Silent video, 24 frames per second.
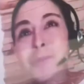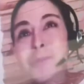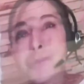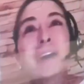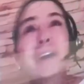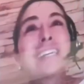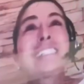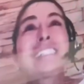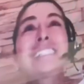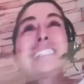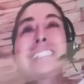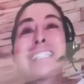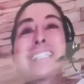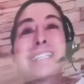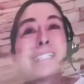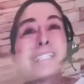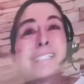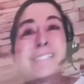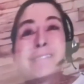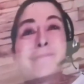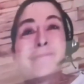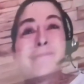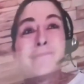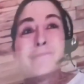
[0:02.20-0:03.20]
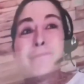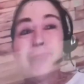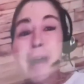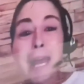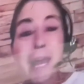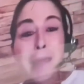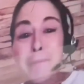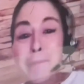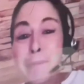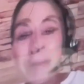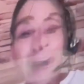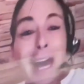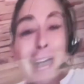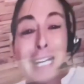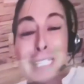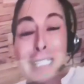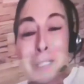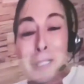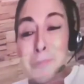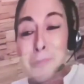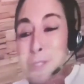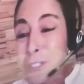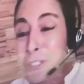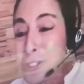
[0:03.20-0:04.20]
was my
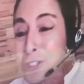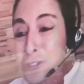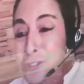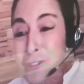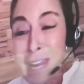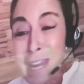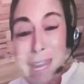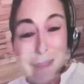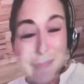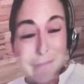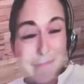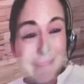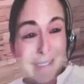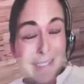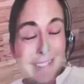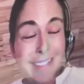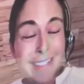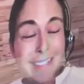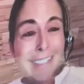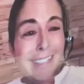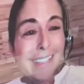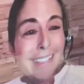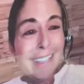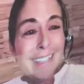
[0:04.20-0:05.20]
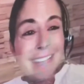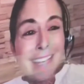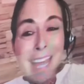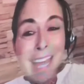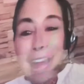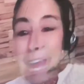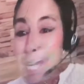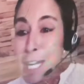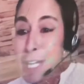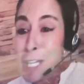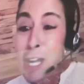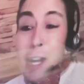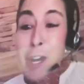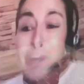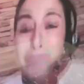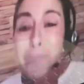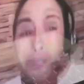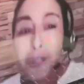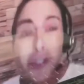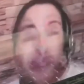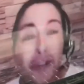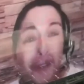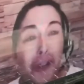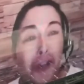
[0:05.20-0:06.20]
impossible dream had come
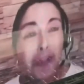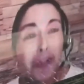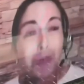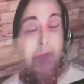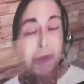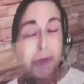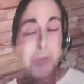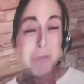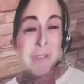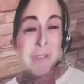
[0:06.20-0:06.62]
true.